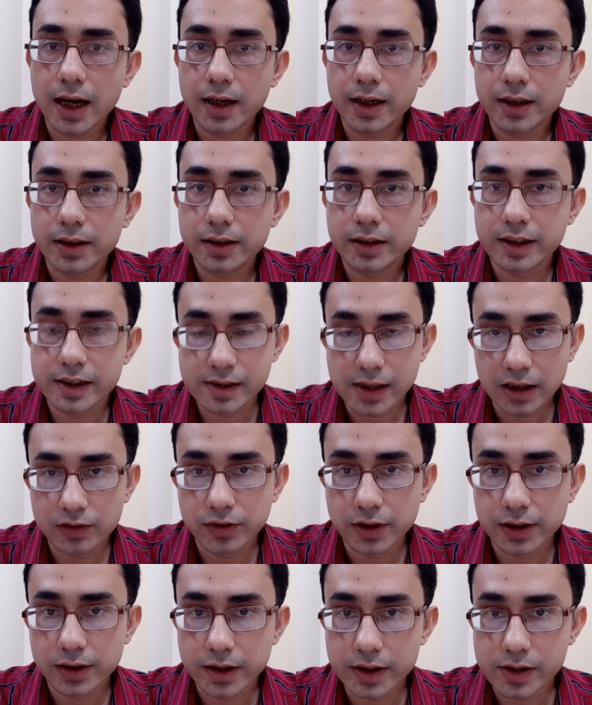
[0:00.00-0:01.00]
are at a
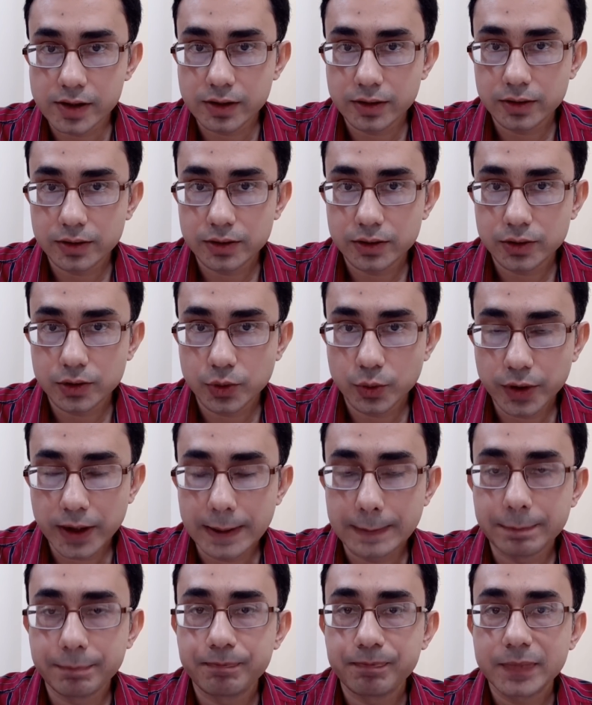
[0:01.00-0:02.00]
disadvantage.
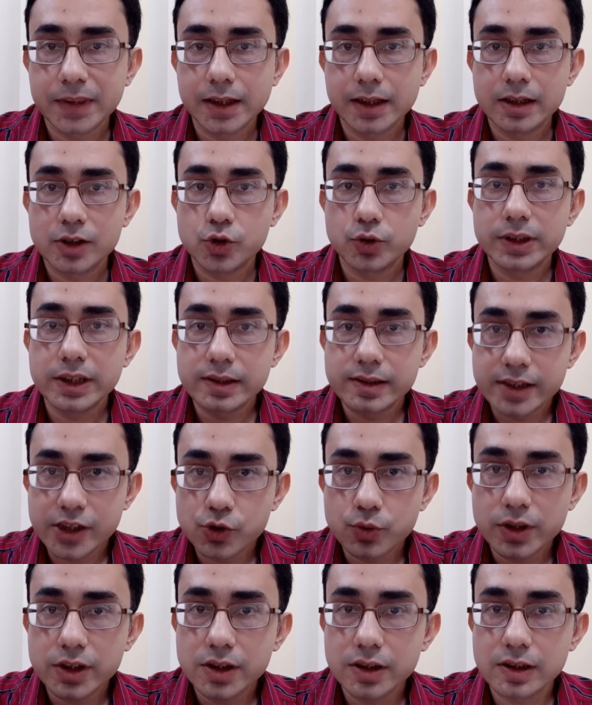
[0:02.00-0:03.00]
Okay, so the
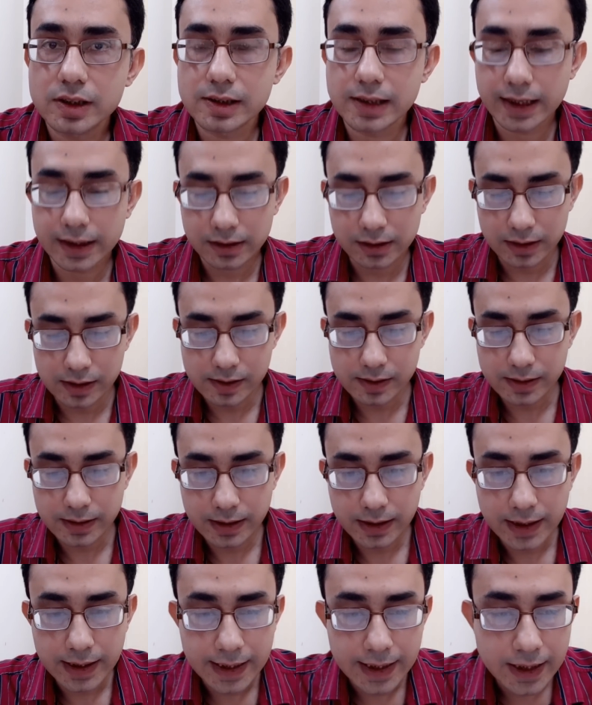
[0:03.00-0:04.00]
situation is like this.
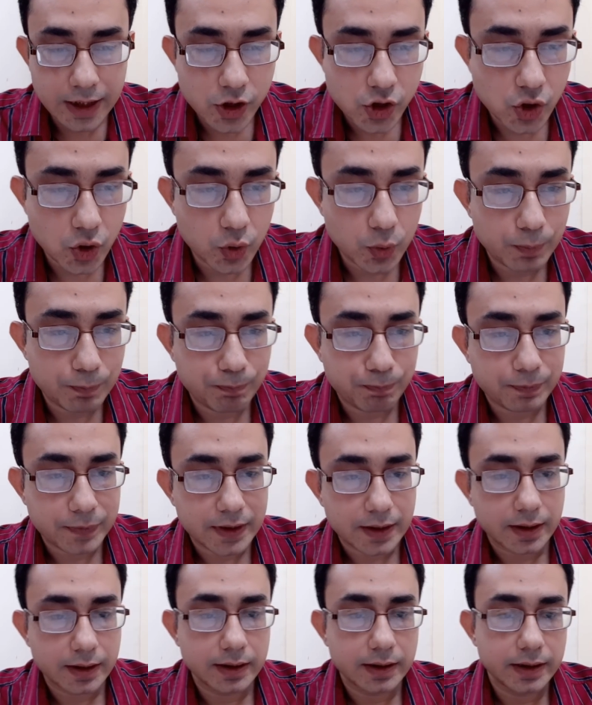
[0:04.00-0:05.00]
So
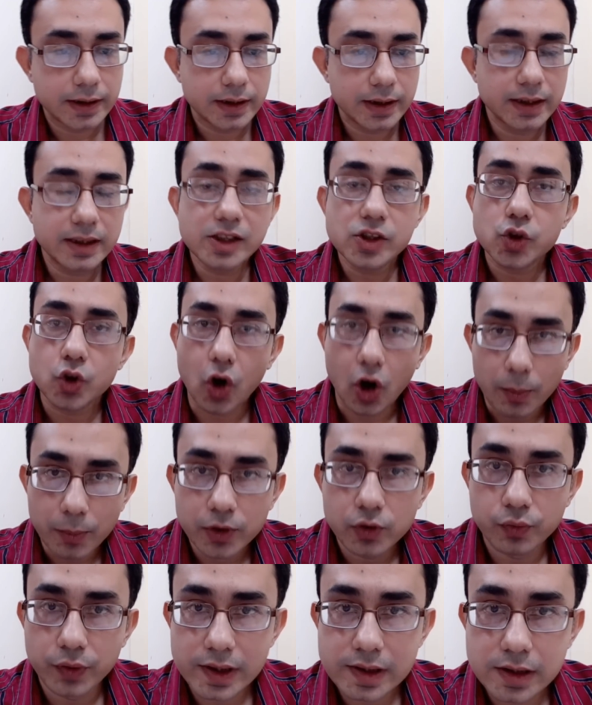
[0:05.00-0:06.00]
it is
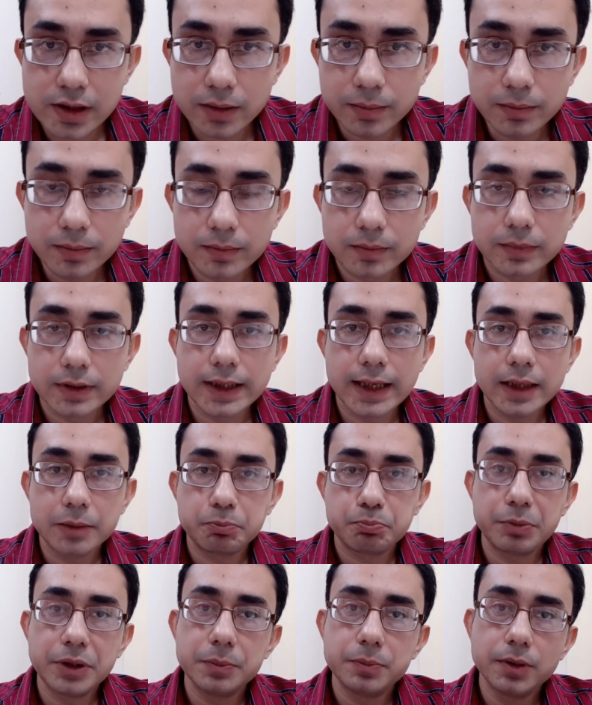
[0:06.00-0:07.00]
common wisdom
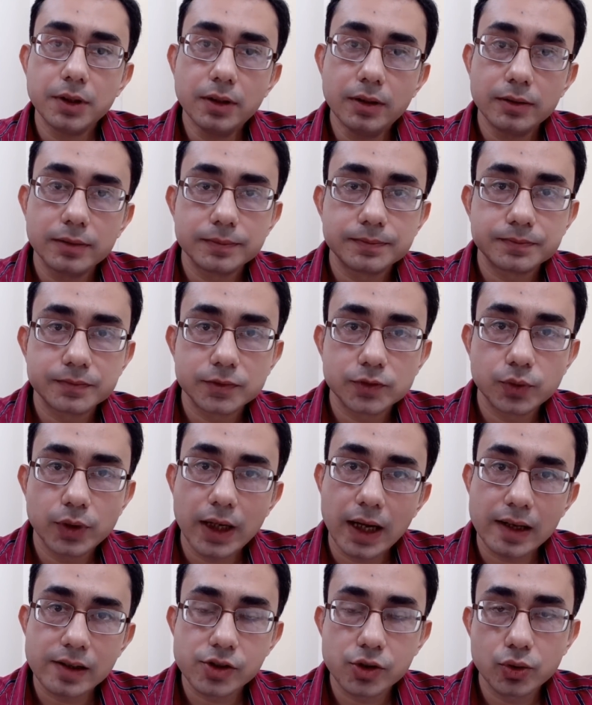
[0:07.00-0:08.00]
that people
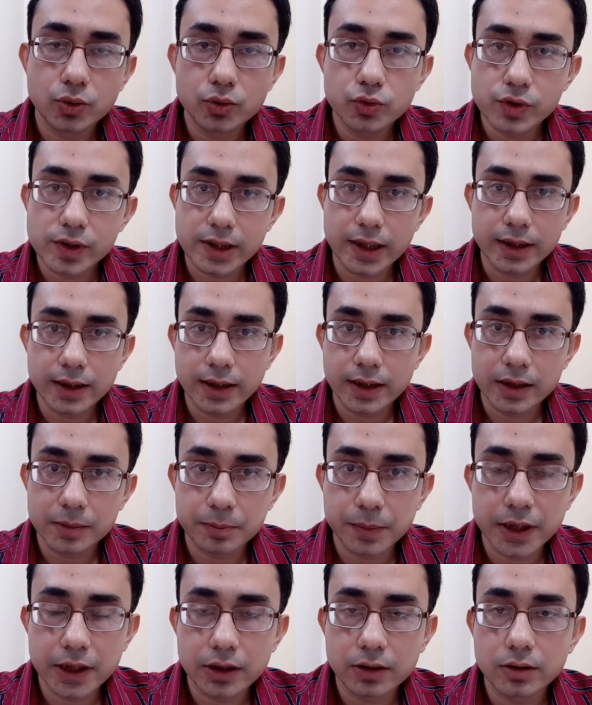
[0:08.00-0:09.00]
will ask you to study at a
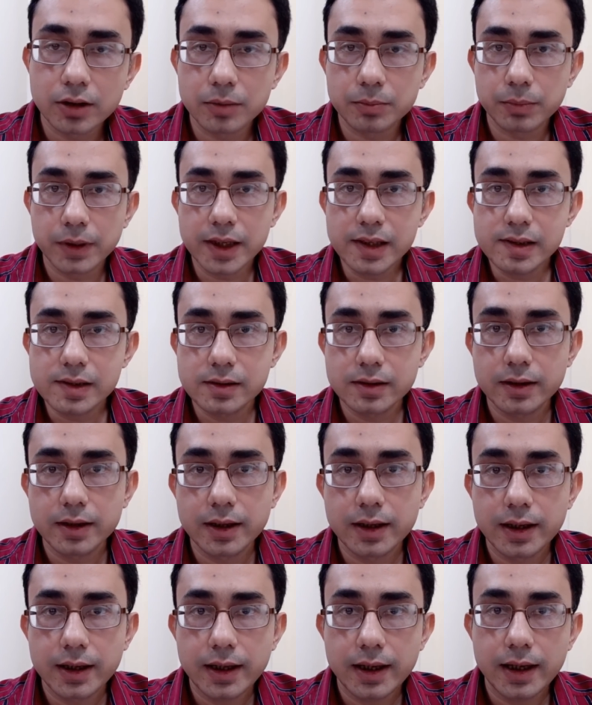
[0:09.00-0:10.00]
particular place,
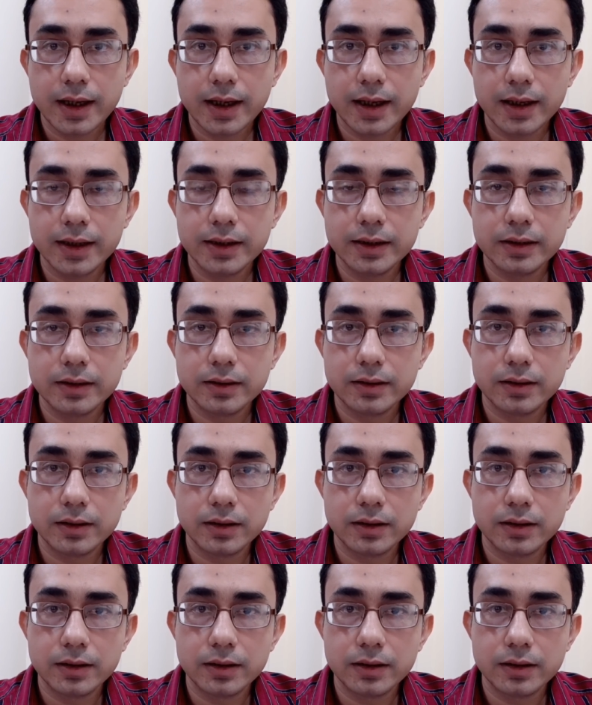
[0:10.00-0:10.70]
and